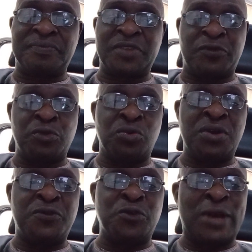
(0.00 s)
If
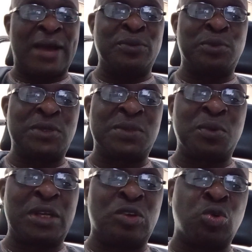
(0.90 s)
you now
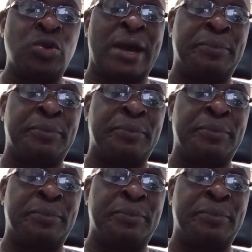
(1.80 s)
include